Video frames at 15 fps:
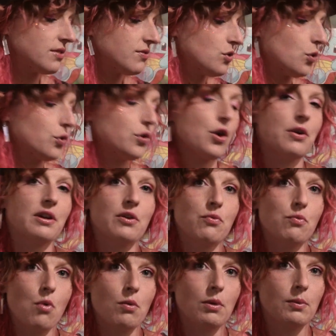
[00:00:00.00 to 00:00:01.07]
of not knowing of
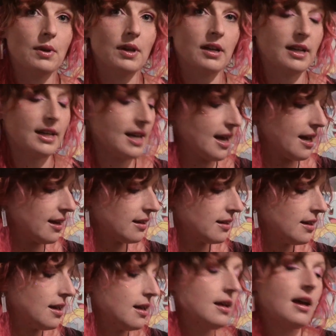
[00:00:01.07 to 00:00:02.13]
what we were going to get.
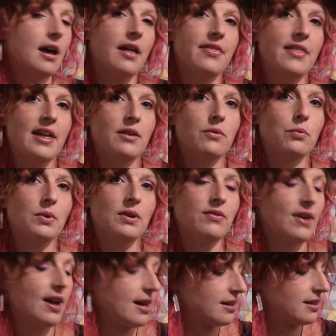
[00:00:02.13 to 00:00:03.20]
And then we've
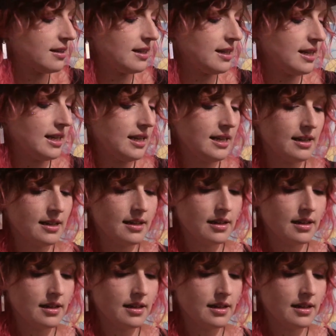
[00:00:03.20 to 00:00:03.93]
had the